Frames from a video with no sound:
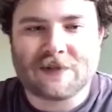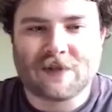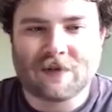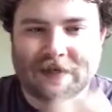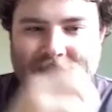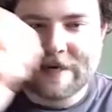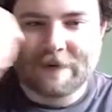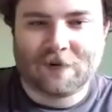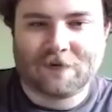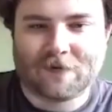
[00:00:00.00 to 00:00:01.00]

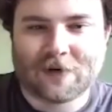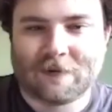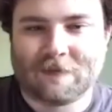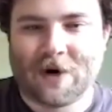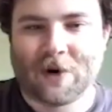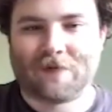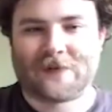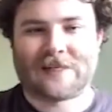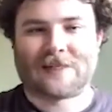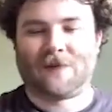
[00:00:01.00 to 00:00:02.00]
example for a model of
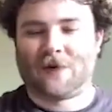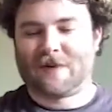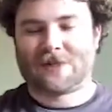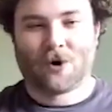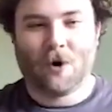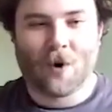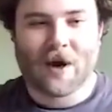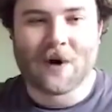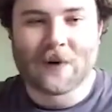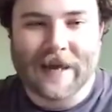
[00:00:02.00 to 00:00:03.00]
successful intervention. Oh boy,
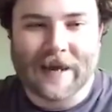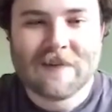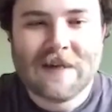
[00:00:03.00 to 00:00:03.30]
okay.